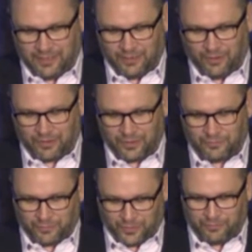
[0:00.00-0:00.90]
a
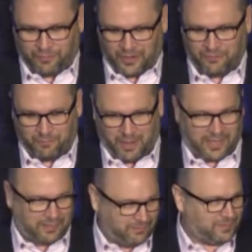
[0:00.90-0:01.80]
good friend of
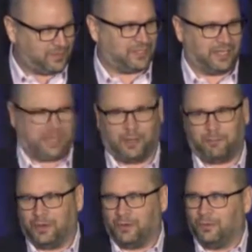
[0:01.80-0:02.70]
mine sitting
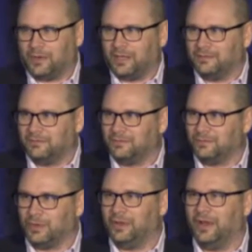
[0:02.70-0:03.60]
up here can
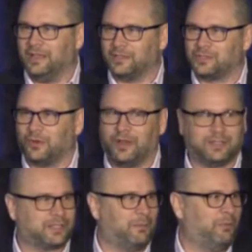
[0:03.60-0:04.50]
relay the story
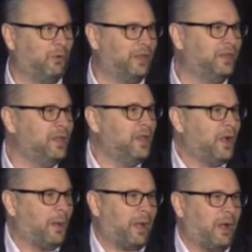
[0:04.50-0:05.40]
at some point
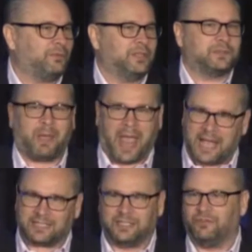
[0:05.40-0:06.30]
about this
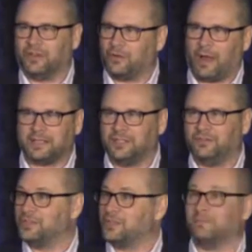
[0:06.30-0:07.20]

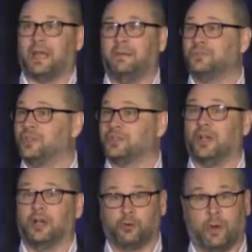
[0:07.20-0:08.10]
passive-aggressive and sometimes just
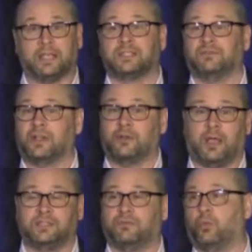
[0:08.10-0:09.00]

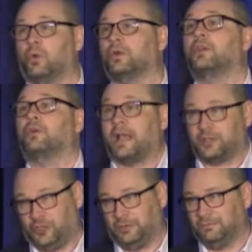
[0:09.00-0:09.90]
aggressive word
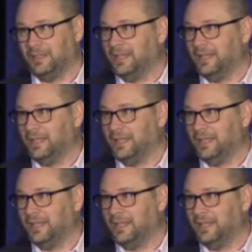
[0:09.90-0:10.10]
correction.